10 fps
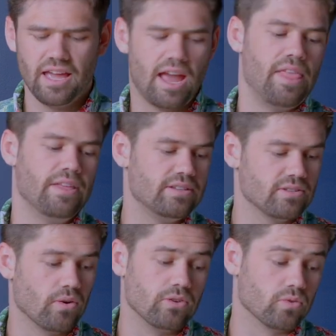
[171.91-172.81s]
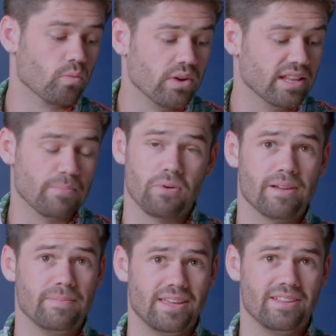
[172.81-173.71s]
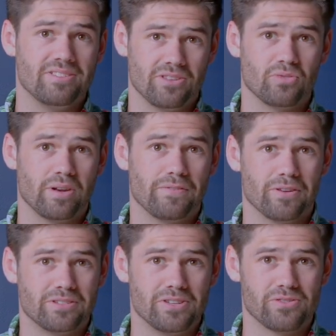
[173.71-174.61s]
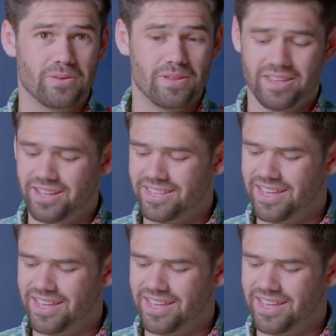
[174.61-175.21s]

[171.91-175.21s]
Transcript: And this is going to really bring me into the 21st century with it.